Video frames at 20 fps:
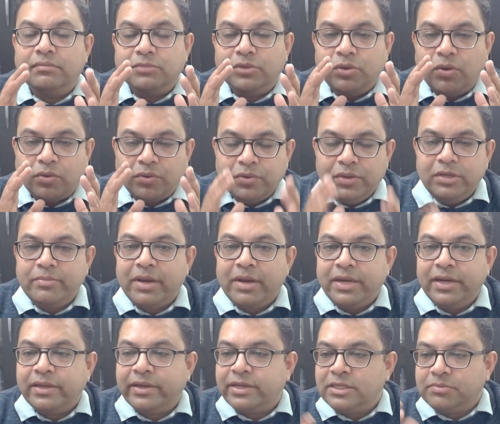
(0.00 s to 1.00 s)
not only
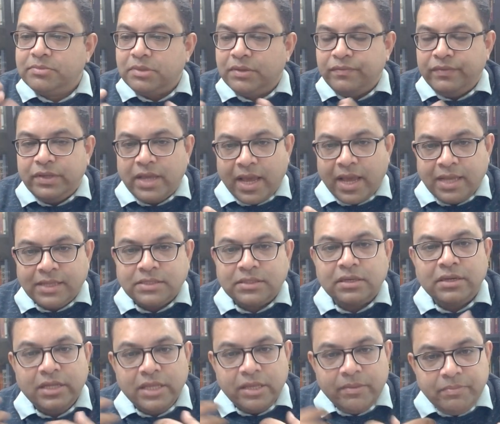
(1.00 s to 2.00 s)
mendicants but we as
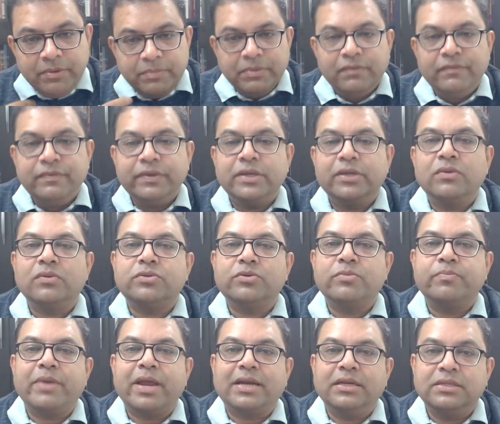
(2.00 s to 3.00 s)
lay people we can also
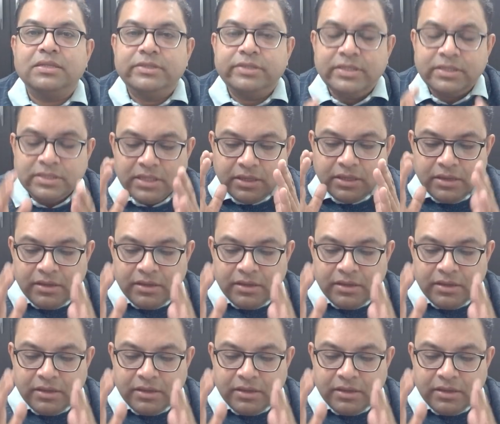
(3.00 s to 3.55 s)
practice this